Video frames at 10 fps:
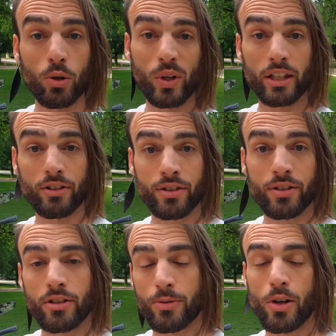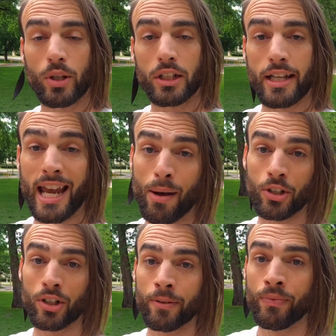wheels, the small wheel
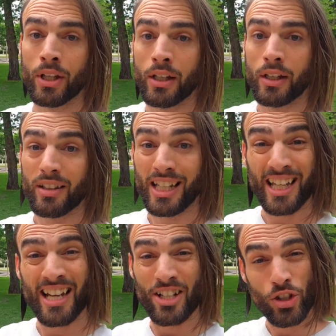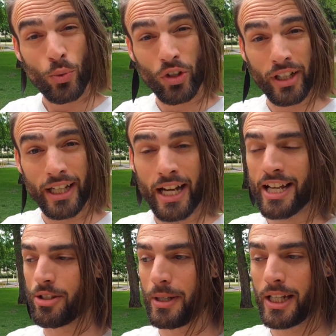diameter, they get kind of squirrely at high
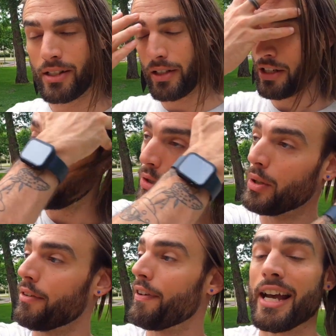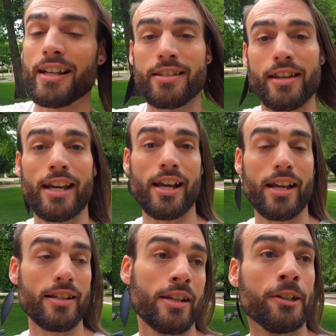speed. You get going really fast
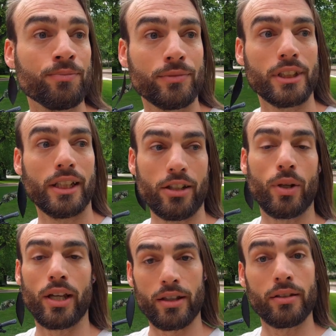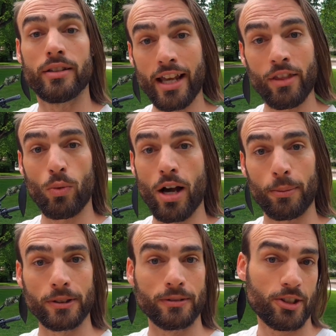and you get death
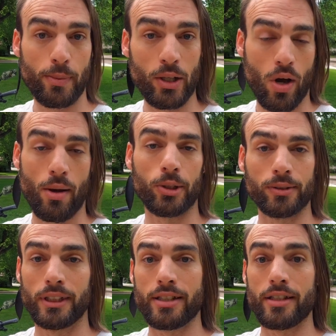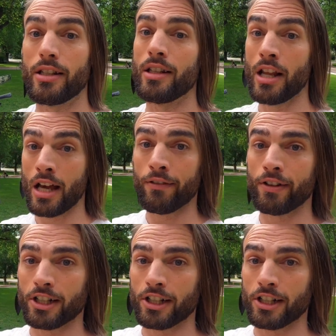wobble, speed wobble. It's not a fun